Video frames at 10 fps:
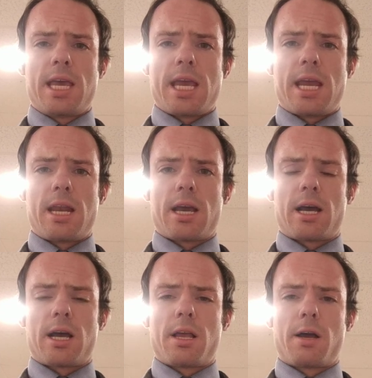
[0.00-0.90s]
in
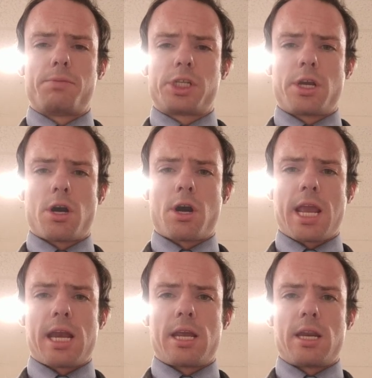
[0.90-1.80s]
obscure
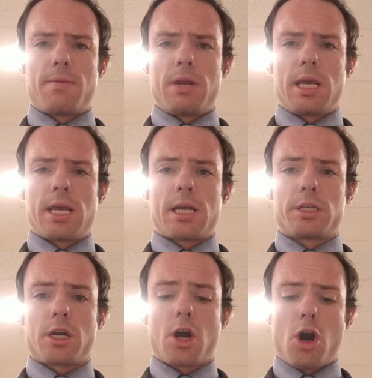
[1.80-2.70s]
anonymity as
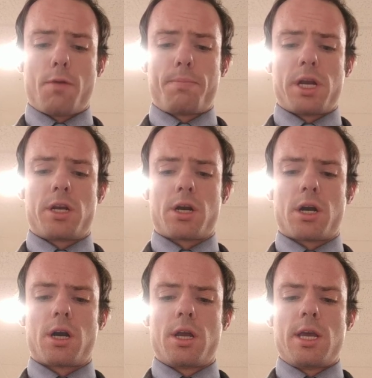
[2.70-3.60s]
a
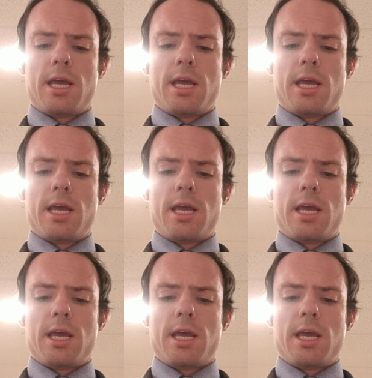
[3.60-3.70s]
carpenter,